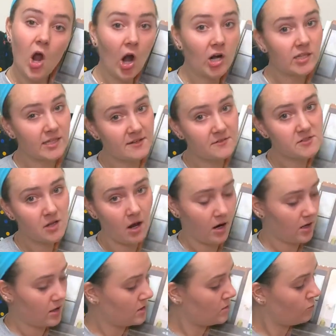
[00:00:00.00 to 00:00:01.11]
our leaves
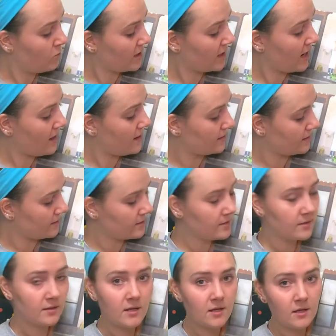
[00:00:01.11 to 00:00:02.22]
are what color?
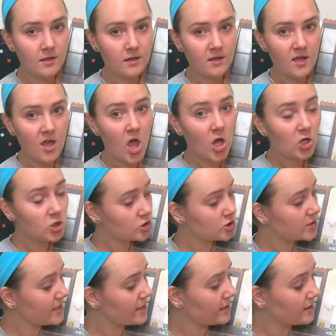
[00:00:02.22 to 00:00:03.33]

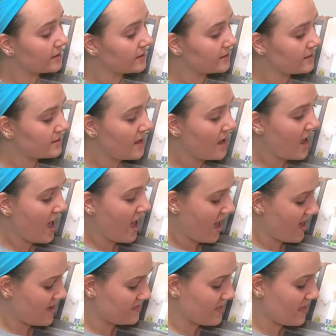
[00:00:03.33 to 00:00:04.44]
Green.
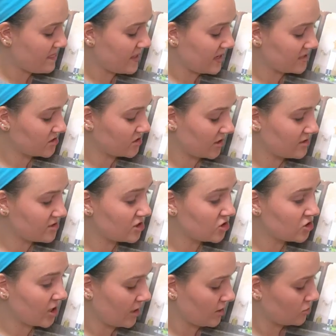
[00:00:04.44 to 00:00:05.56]
And then they start to
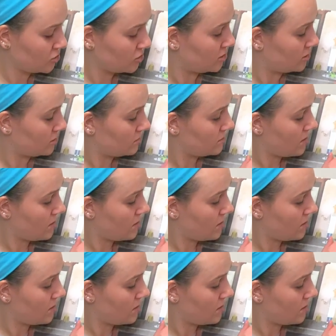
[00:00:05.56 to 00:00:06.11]
change to